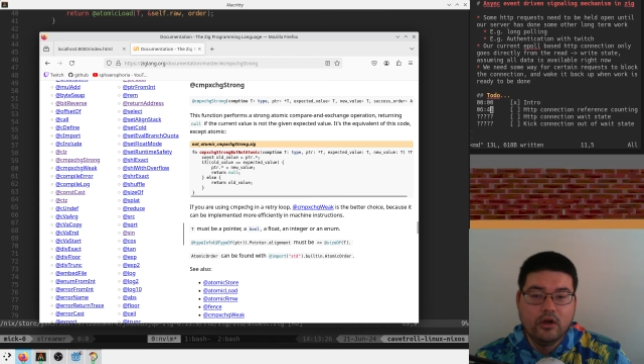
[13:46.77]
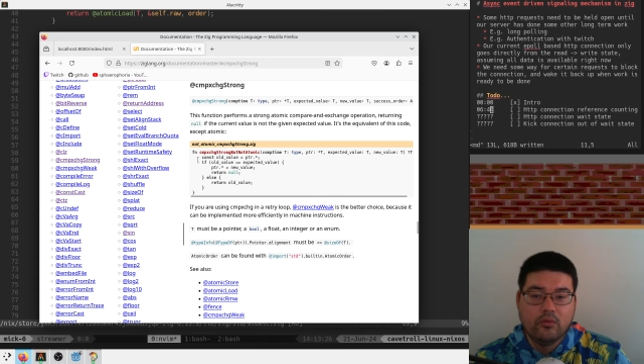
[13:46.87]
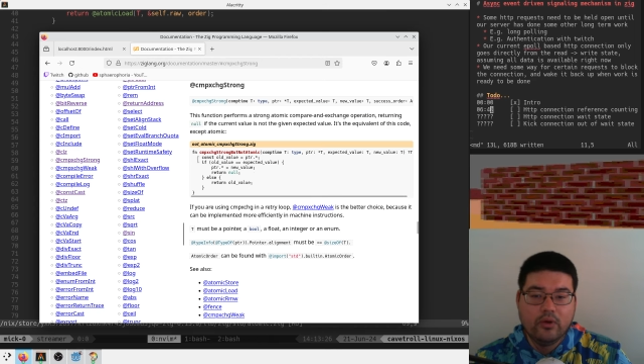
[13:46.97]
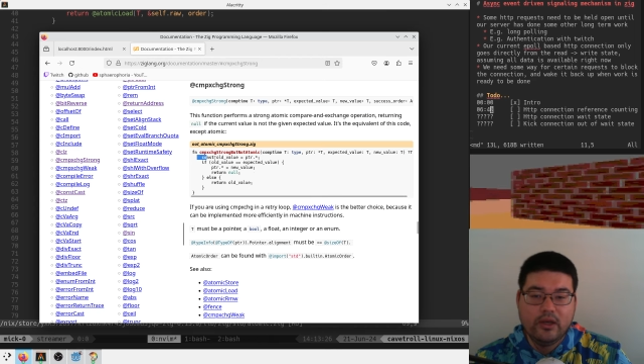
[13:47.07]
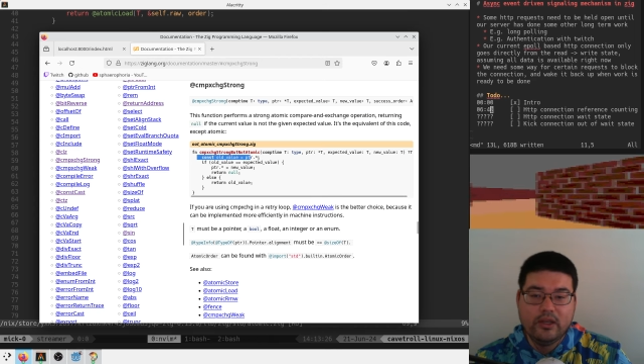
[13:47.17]

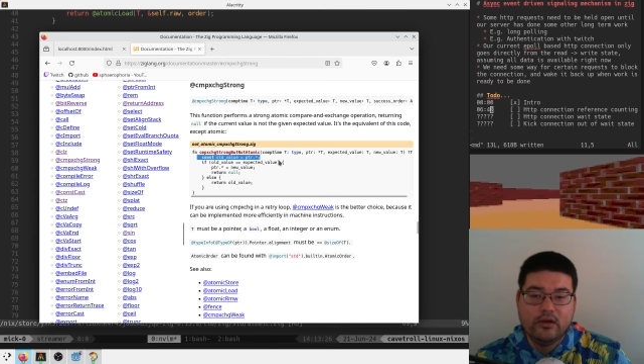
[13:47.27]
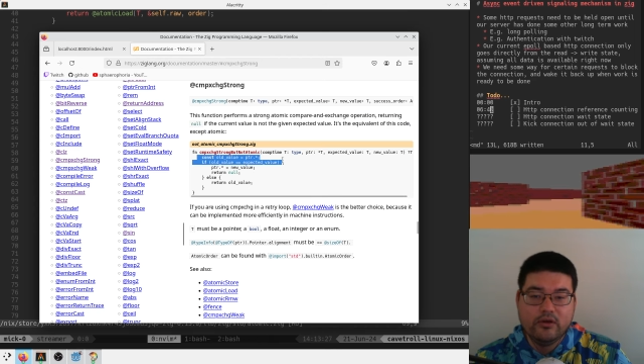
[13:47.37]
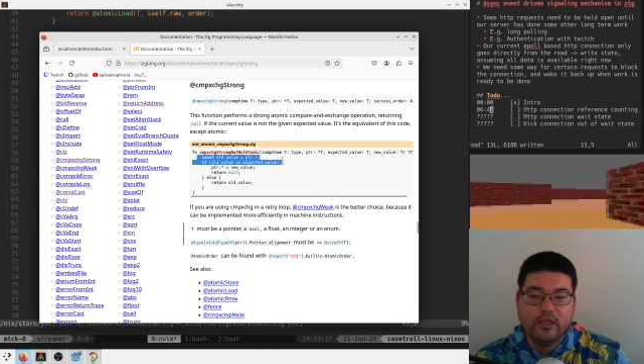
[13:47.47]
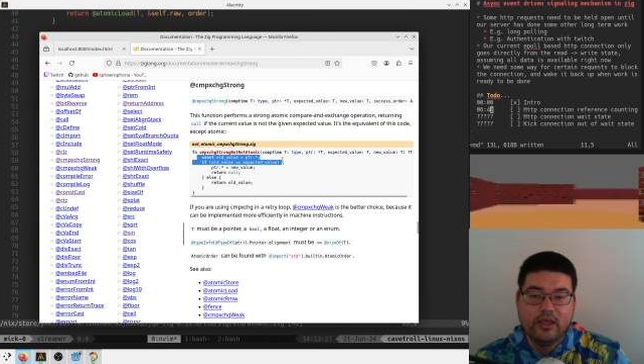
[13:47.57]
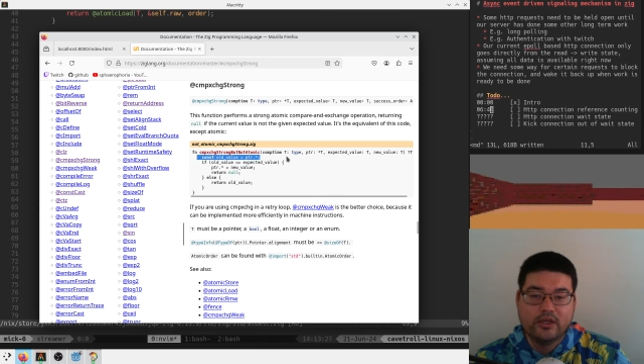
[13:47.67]
Right here,
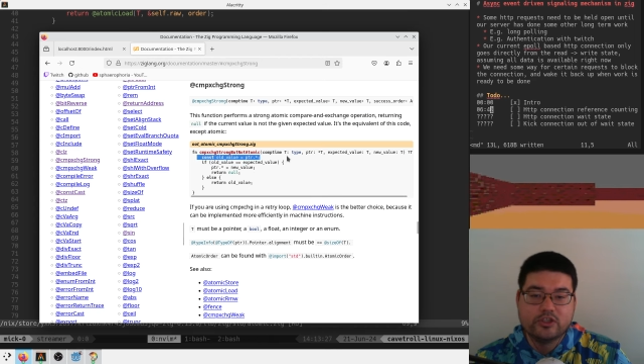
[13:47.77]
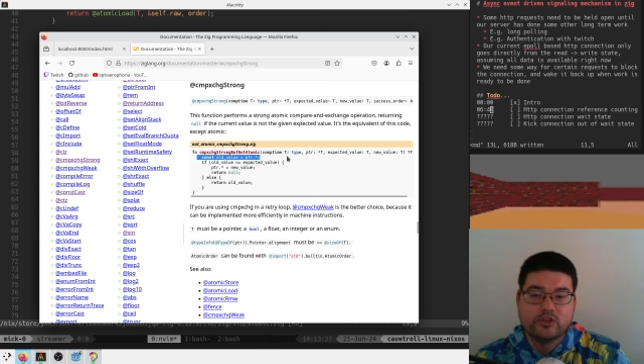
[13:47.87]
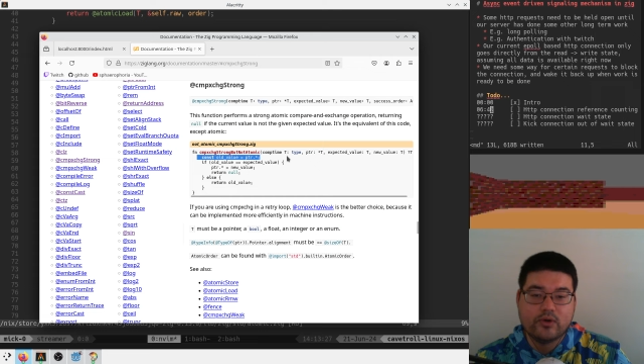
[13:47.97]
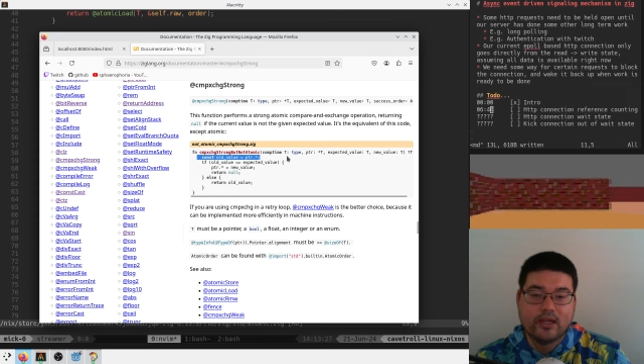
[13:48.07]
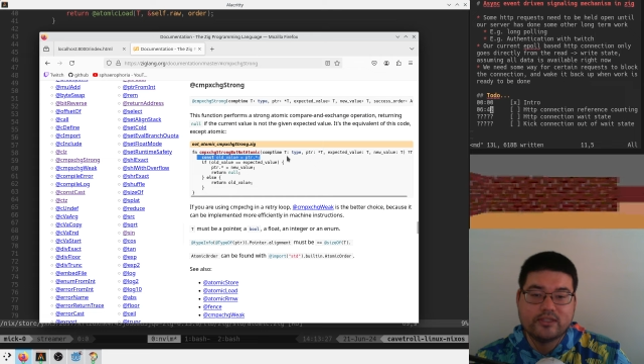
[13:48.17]
he
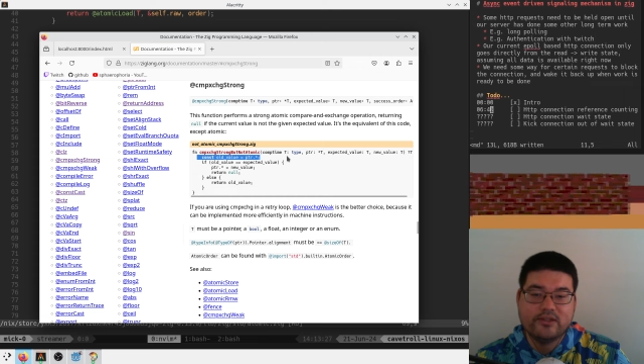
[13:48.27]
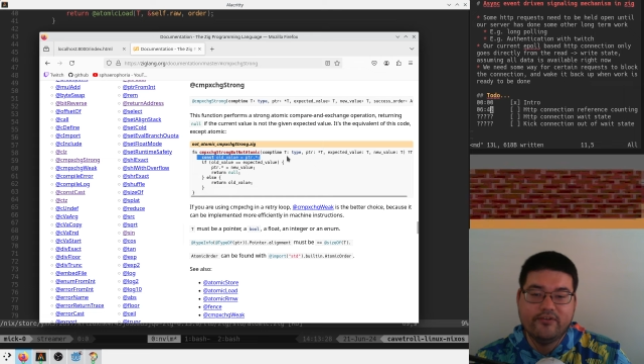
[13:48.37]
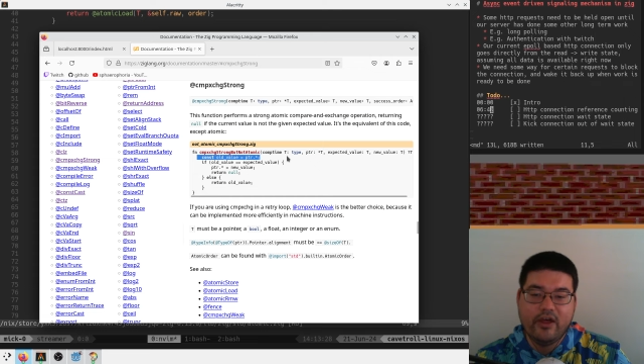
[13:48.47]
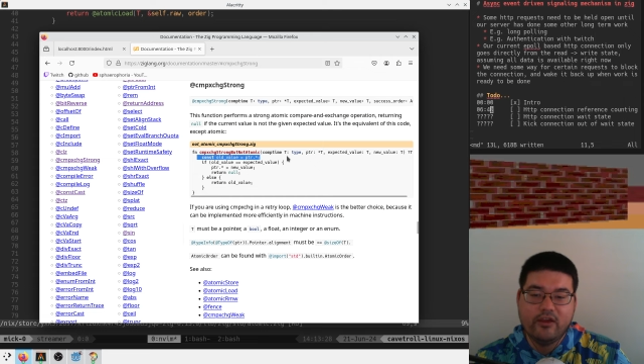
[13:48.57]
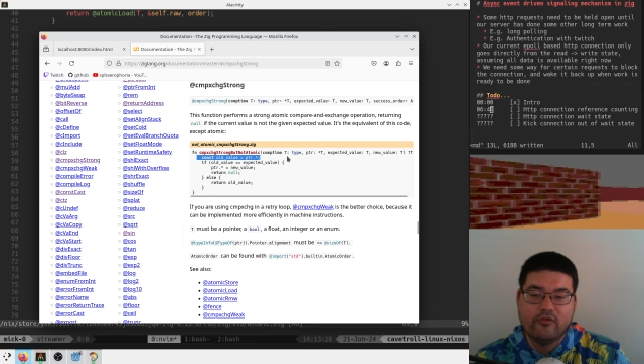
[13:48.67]
extracts the
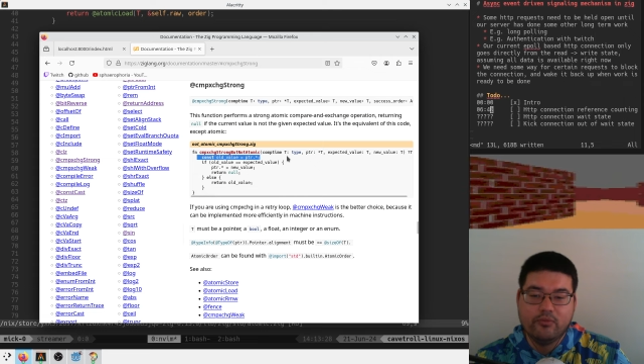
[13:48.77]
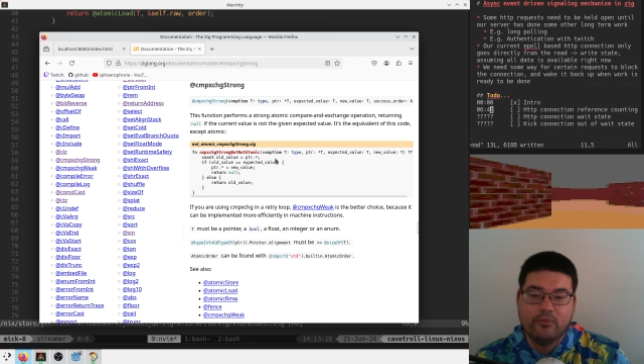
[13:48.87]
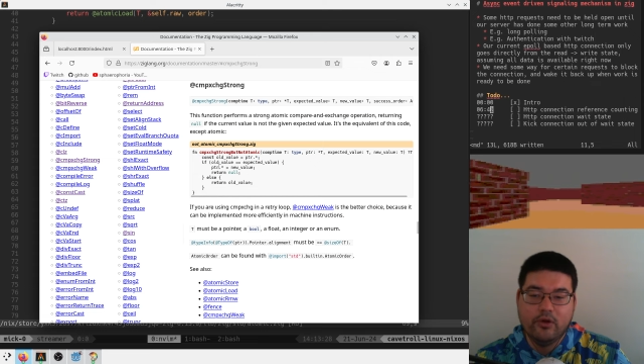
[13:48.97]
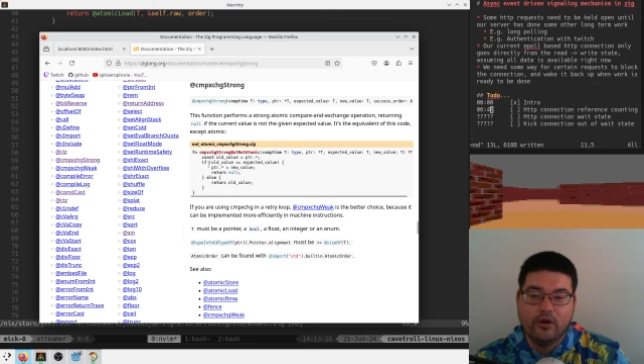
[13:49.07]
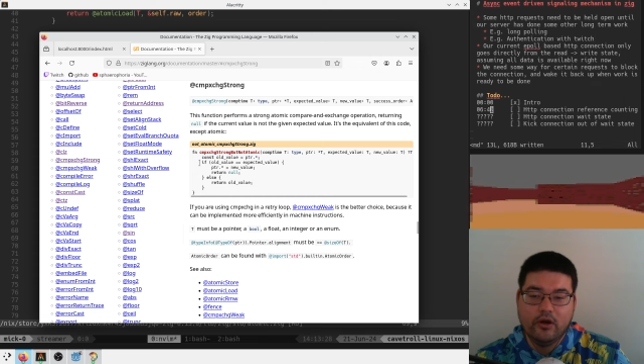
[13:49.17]
value from the
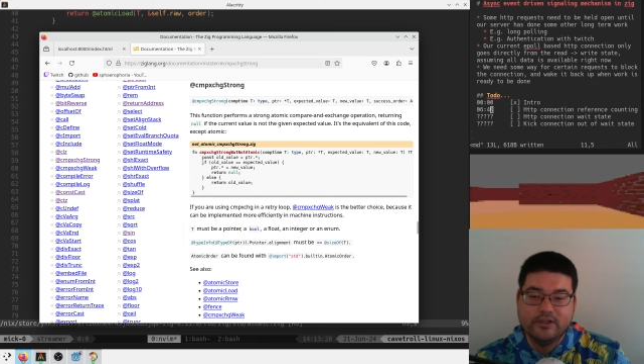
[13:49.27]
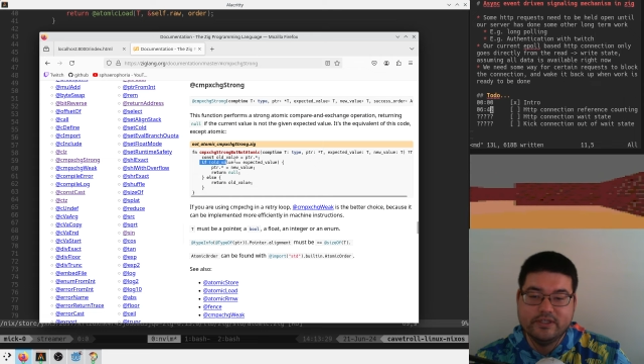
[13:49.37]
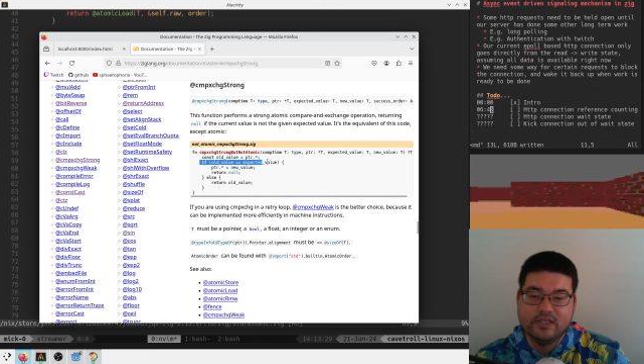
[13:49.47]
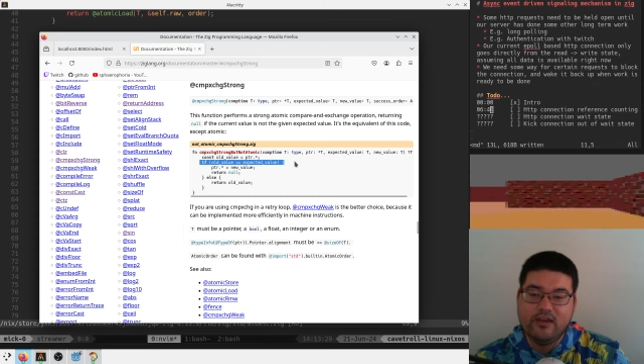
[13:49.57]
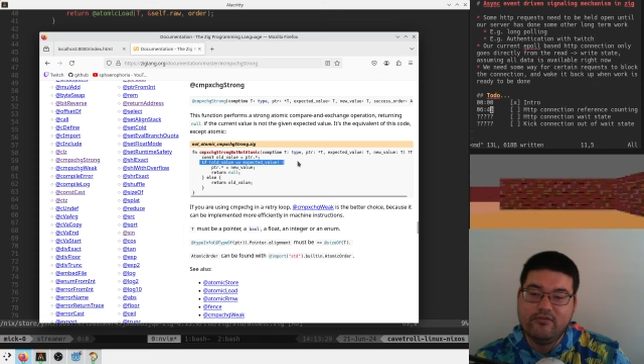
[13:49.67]
pointer and he
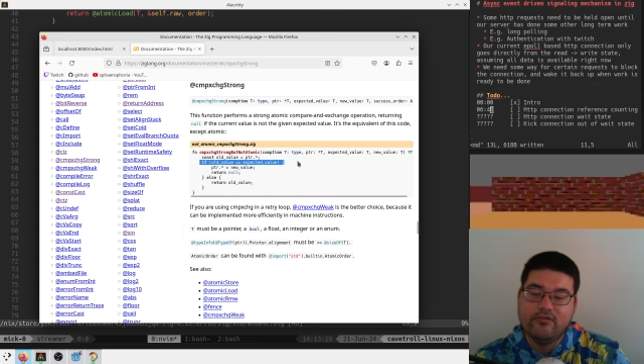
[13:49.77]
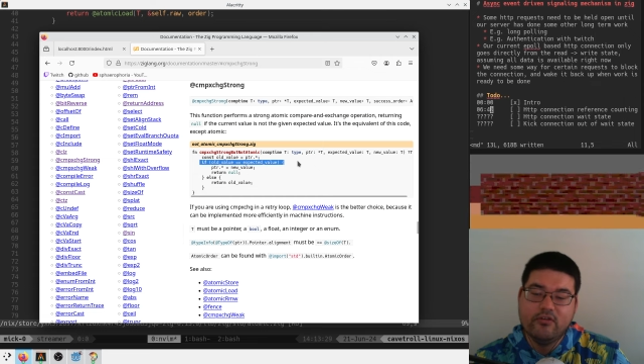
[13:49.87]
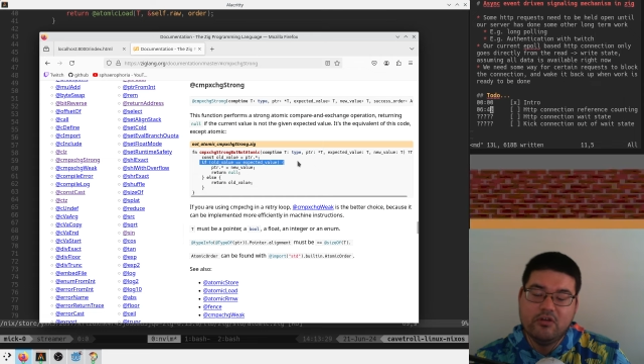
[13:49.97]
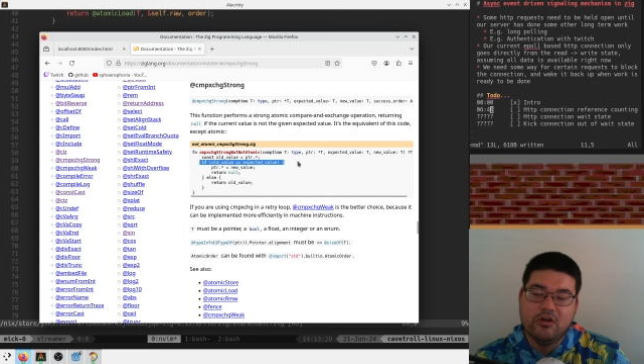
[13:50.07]
says, if